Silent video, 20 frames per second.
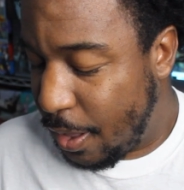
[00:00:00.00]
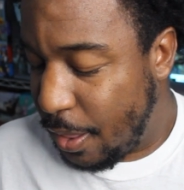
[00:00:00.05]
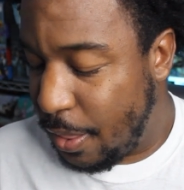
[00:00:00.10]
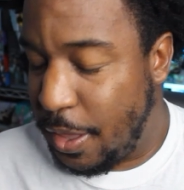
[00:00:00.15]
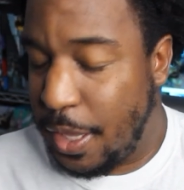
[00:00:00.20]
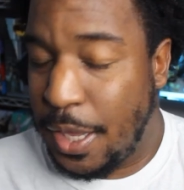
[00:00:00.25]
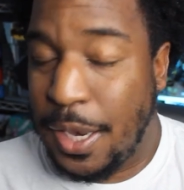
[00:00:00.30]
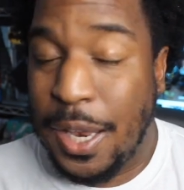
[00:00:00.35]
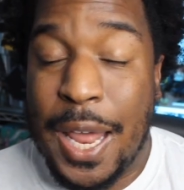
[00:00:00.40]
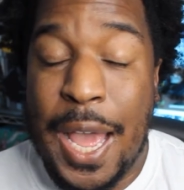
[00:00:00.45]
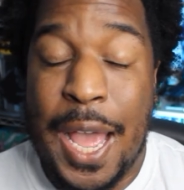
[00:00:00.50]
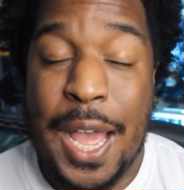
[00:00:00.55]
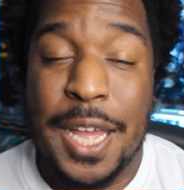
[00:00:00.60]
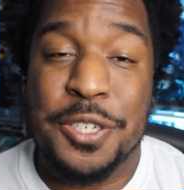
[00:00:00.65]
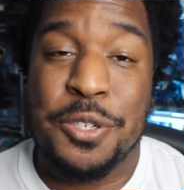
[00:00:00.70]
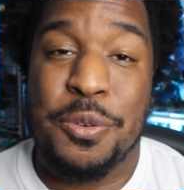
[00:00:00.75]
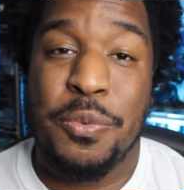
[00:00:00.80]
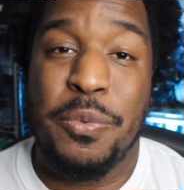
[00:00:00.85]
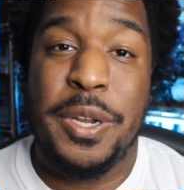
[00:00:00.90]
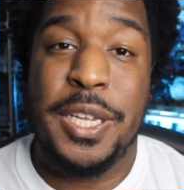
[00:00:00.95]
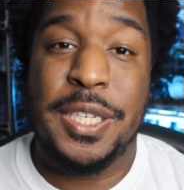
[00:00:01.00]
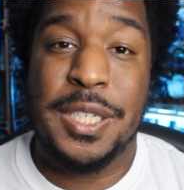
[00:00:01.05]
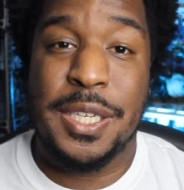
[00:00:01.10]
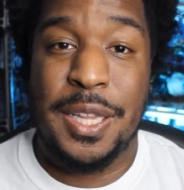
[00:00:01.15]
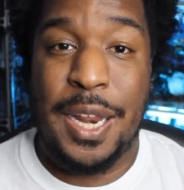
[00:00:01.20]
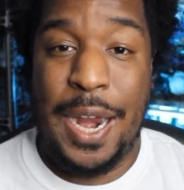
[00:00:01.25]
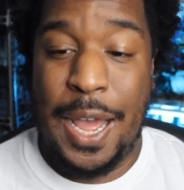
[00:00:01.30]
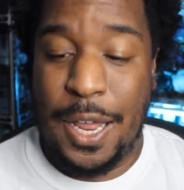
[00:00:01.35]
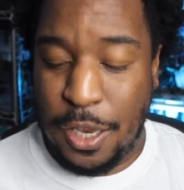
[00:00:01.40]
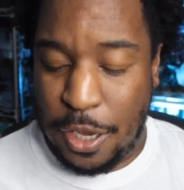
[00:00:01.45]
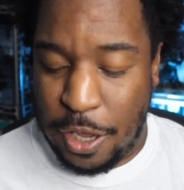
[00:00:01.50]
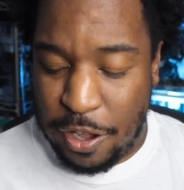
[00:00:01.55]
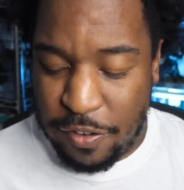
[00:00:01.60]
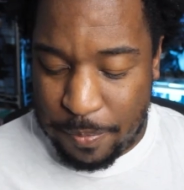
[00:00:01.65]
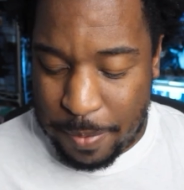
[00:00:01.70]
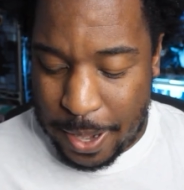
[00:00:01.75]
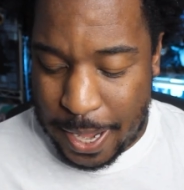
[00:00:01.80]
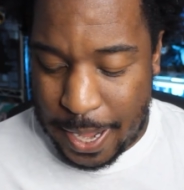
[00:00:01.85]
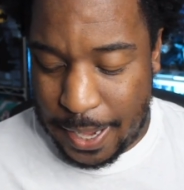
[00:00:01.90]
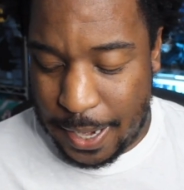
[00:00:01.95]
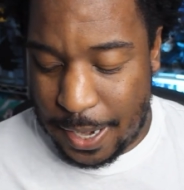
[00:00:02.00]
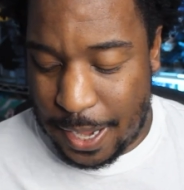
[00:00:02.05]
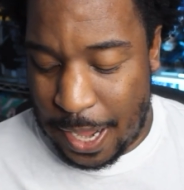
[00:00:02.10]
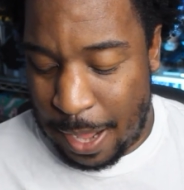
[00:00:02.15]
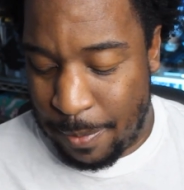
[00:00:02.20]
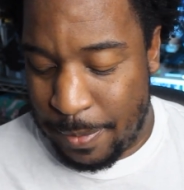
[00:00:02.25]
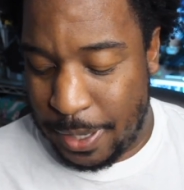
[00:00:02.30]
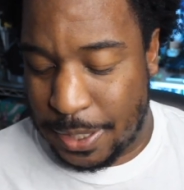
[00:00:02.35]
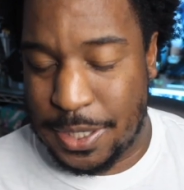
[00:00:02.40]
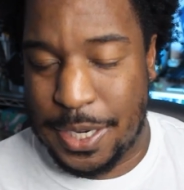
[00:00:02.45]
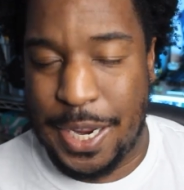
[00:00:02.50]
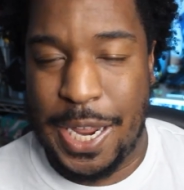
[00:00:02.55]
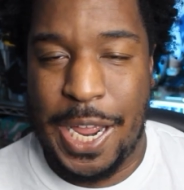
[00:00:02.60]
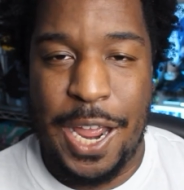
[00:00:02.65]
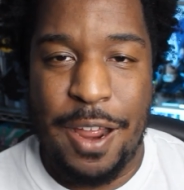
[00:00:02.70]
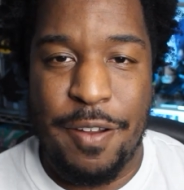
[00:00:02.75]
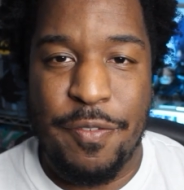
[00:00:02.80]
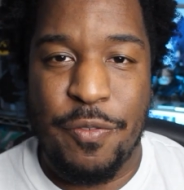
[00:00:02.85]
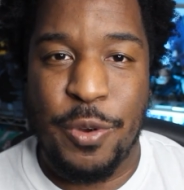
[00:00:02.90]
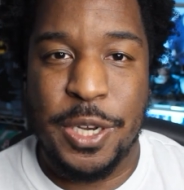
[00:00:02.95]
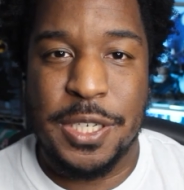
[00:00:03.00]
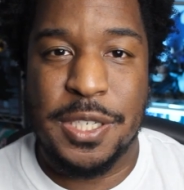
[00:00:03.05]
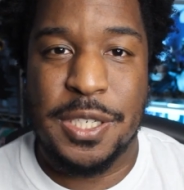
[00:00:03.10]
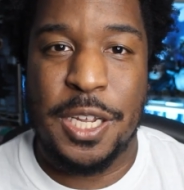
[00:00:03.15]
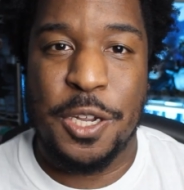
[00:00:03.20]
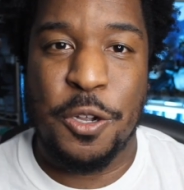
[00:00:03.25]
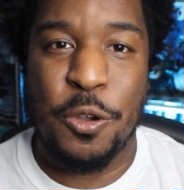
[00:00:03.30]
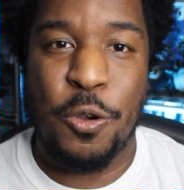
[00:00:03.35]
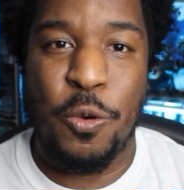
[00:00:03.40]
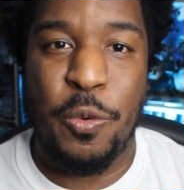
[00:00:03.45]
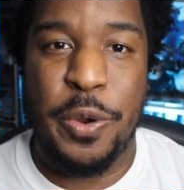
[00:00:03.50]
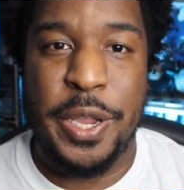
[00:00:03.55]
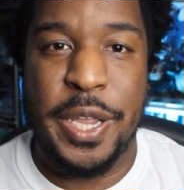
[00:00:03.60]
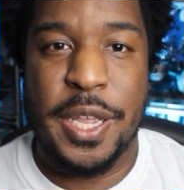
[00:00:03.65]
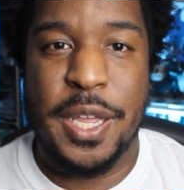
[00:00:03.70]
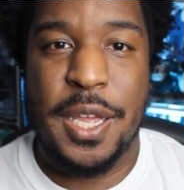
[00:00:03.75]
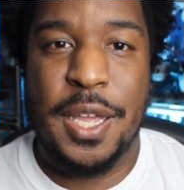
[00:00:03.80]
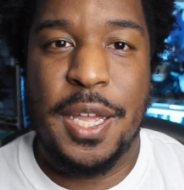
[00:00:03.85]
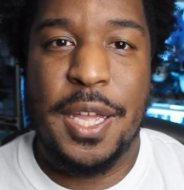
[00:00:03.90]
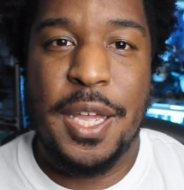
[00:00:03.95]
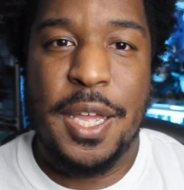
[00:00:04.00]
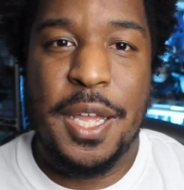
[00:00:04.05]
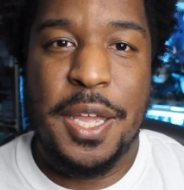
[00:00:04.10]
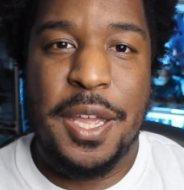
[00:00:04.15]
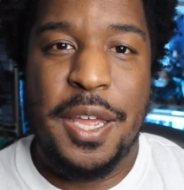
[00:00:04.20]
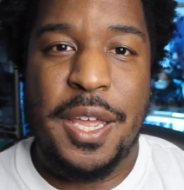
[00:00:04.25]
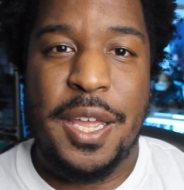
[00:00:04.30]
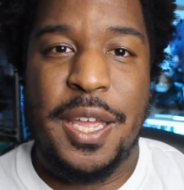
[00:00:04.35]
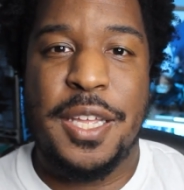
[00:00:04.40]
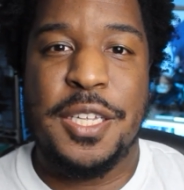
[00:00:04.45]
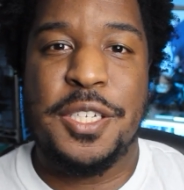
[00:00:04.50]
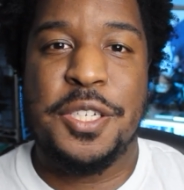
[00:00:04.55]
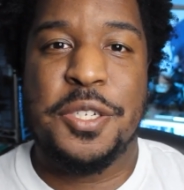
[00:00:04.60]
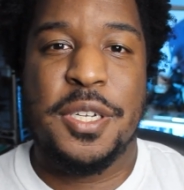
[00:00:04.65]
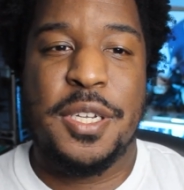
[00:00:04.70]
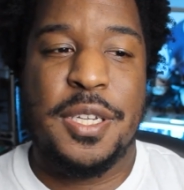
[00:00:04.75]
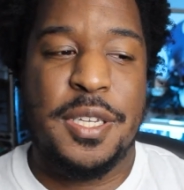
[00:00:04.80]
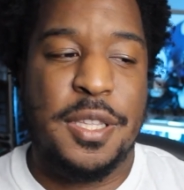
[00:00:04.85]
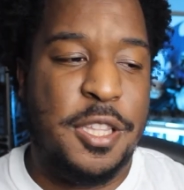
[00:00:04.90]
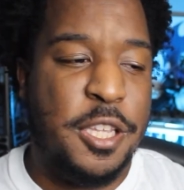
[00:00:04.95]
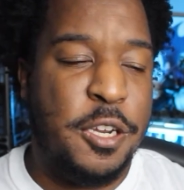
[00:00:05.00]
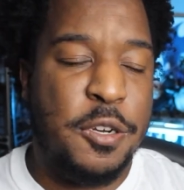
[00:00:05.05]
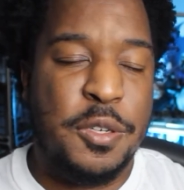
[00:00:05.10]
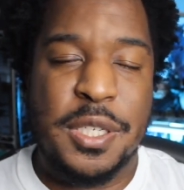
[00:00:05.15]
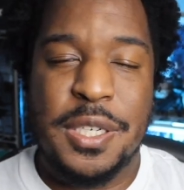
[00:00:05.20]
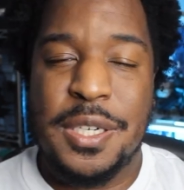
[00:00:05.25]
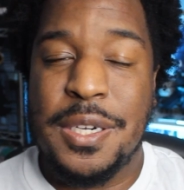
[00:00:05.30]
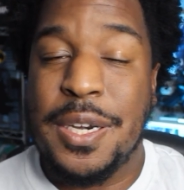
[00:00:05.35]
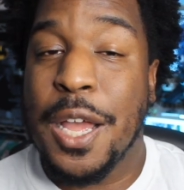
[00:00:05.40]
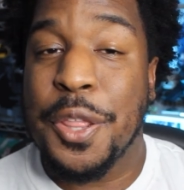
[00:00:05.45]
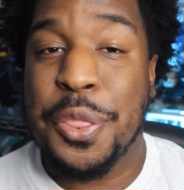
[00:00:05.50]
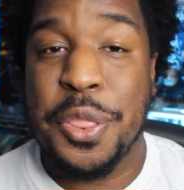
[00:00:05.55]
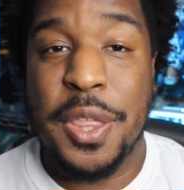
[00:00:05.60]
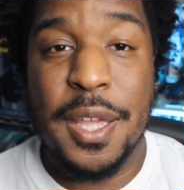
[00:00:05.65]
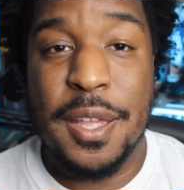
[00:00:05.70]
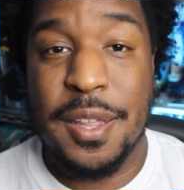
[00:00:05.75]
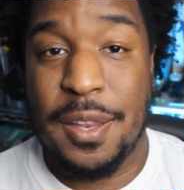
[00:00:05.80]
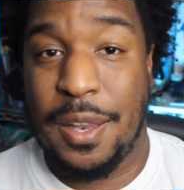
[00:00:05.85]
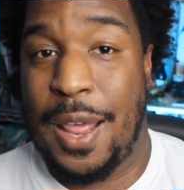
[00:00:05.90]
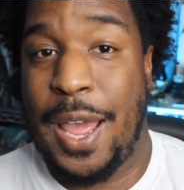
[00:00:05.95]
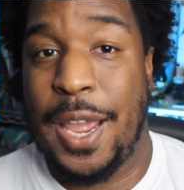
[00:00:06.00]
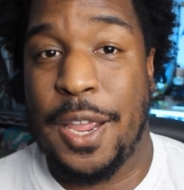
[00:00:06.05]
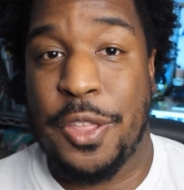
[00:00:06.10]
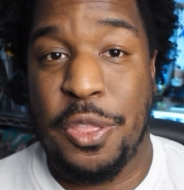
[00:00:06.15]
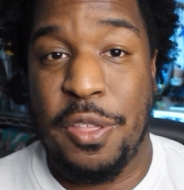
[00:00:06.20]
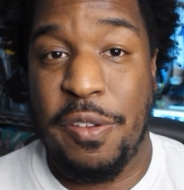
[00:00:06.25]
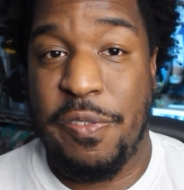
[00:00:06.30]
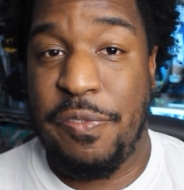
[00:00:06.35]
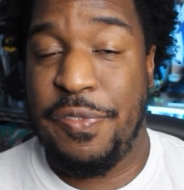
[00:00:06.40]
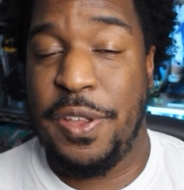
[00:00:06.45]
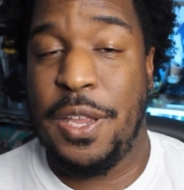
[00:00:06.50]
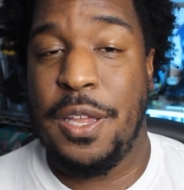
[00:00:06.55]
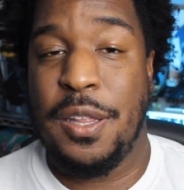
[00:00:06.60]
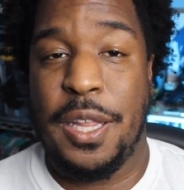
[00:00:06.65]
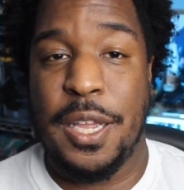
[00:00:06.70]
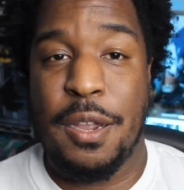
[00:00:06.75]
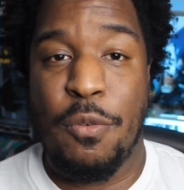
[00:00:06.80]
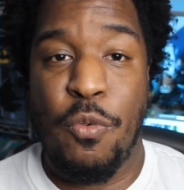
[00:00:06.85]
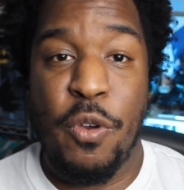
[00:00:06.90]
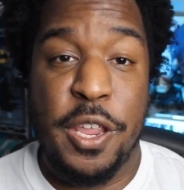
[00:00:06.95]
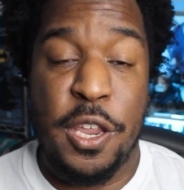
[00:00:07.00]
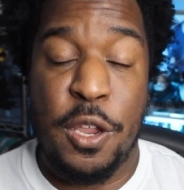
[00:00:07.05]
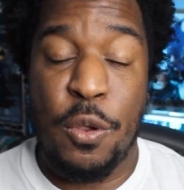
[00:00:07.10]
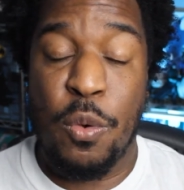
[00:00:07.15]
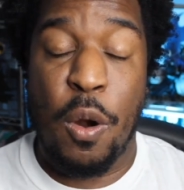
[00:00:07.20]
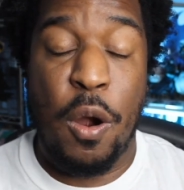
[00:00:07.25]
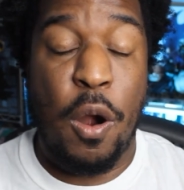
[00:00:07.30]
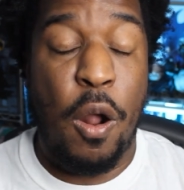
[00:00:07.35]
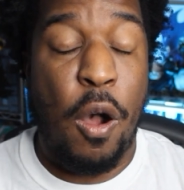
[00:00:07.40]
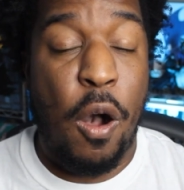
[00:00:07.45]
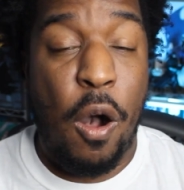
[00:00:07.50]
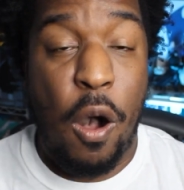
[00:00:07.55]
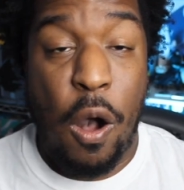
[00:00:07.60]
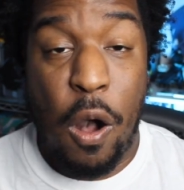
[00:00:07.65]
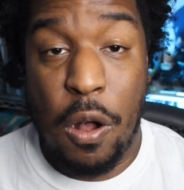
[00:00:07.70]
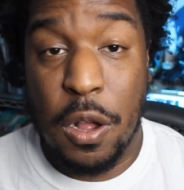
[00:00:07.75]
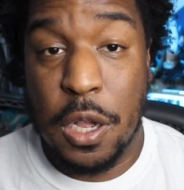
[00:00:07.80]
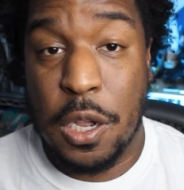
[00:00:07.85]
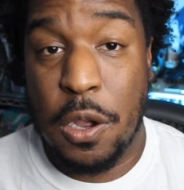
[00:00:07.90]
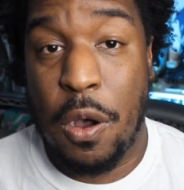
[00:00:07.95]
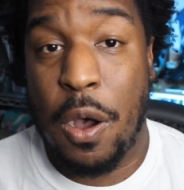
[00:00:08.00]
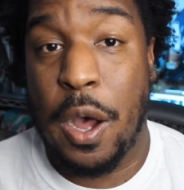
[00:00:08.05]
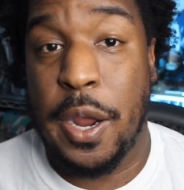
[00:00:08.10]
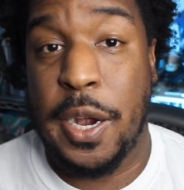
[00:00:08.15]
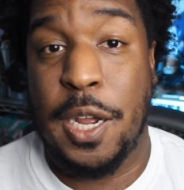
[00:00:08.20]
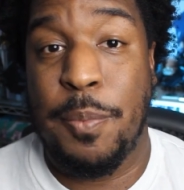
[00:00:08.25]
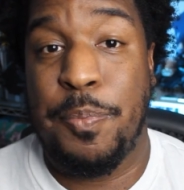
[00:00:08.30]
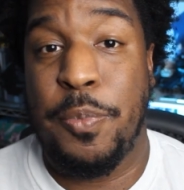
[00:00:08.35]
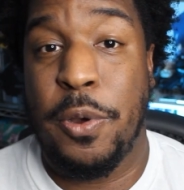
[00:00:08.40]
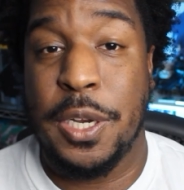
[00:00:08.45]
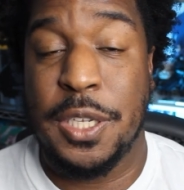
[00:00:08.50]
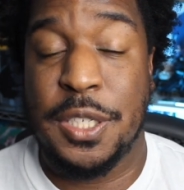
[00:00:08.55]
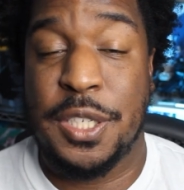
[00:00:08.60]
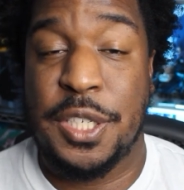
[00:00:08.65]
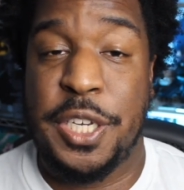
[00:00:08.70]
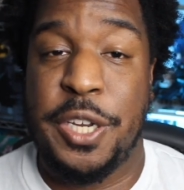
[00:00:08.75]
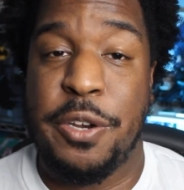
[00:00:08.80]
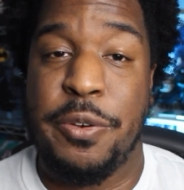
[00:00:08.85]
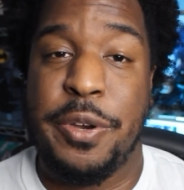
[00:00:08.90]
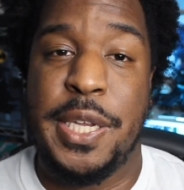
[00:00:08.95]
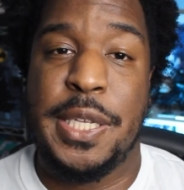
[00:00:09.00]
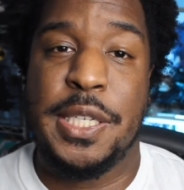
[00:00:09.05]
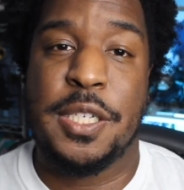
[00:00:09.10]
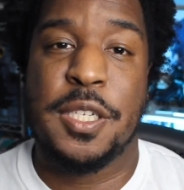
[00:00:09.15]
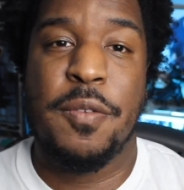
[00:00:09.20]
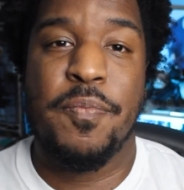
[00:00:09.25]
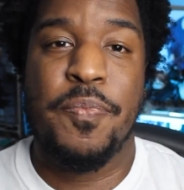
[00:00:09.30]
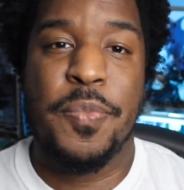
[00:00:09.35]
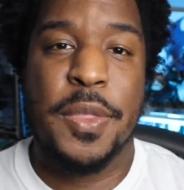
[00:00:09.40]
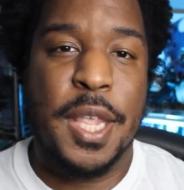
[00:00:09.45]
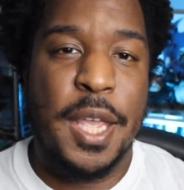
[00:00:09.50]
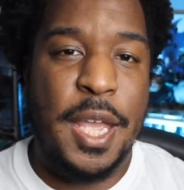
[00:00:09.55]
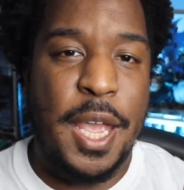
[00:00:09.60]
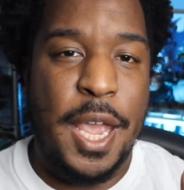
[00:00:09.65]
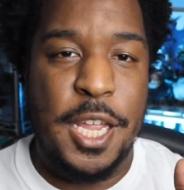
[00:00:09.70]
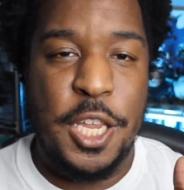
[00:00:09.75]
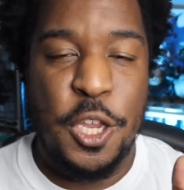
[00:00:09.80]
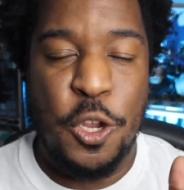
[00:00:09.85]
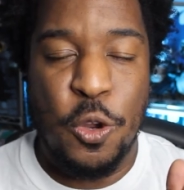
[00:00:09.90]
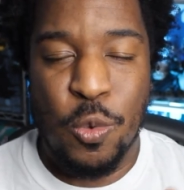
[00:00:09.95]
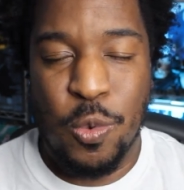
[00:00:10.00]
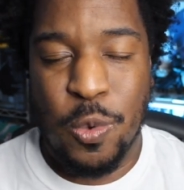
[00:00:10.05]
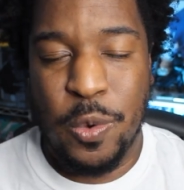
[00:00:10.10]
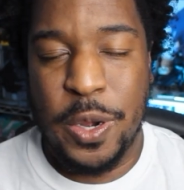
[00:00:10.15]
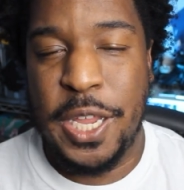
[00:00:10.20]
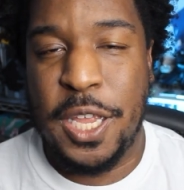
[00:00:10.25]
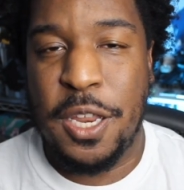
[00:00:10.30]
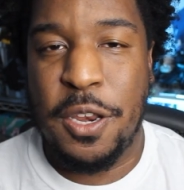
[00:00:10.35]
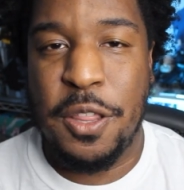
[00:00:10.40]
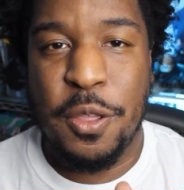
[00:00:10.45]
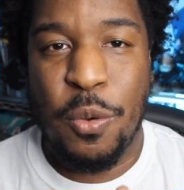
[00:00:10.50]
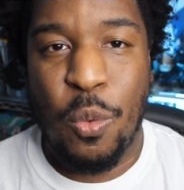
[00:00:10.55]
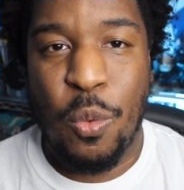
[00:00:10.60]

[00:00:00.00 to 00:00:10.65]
the last reason that I love buying comics every single week is there's nothing like the feeling when you are all caught up on a series and you read